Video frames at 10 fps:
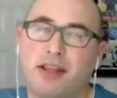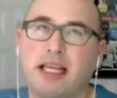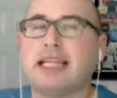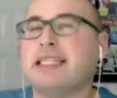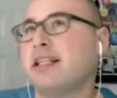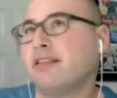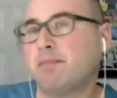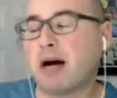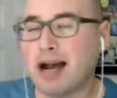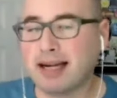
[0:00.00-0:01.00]
the idea
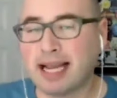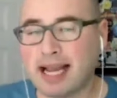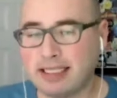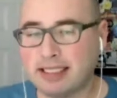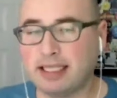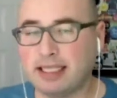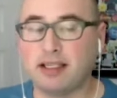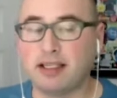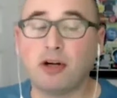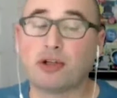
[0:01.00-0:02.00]
of
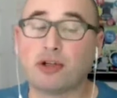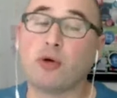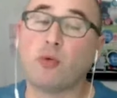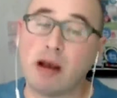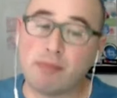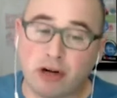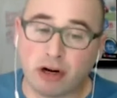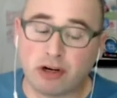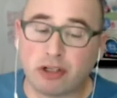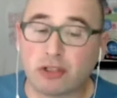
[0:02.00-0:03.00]
podcasting or doing
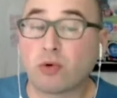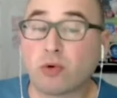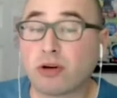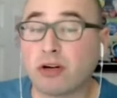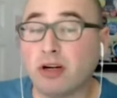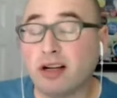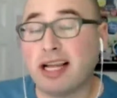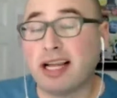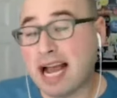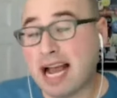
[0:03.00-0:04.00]
webinars or
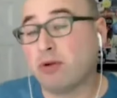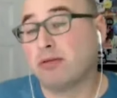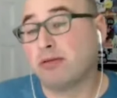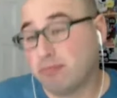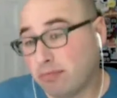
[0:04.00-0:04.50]
and now